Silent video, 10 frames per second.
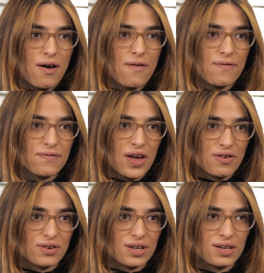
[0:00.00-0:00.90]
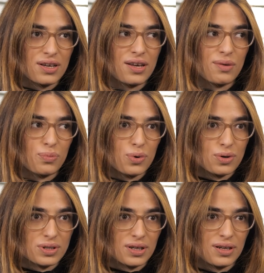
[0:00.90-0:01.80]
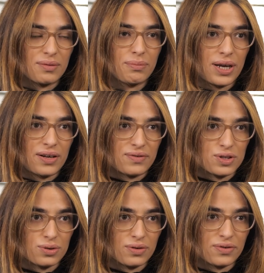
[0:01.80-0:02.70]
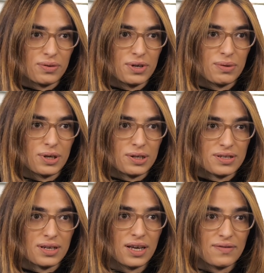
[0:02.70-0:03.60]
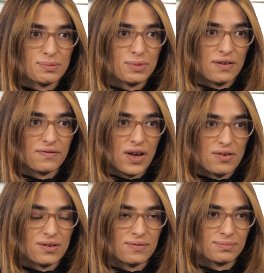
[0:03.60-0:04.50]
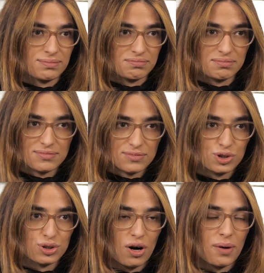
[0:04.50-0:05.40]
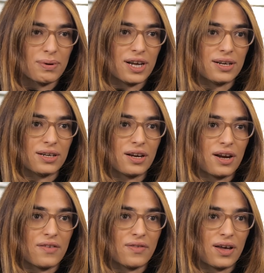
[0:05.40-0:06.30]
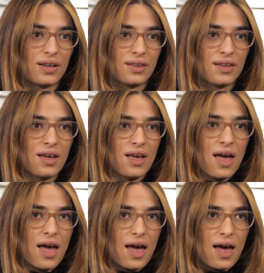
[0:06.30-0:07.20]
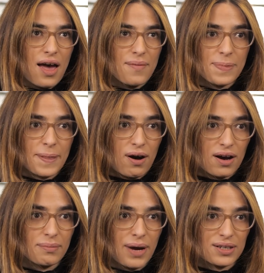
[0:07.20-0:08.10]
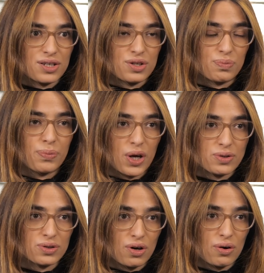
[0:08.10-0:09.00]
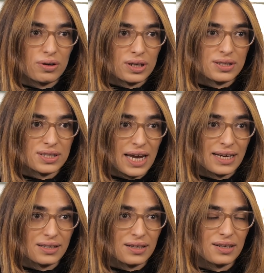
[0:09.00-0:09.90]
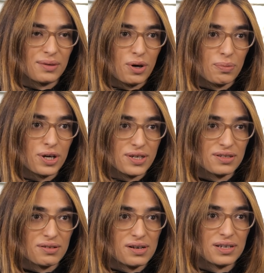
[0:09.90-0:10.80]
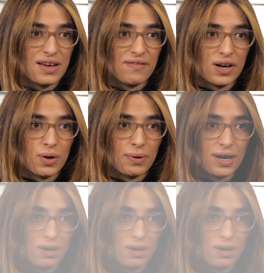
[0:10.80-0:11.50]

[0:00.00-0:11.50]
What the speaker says: very important and beneficial for me because it gives me a very sharp learning curve, and I managed to both not only technically but personally develop a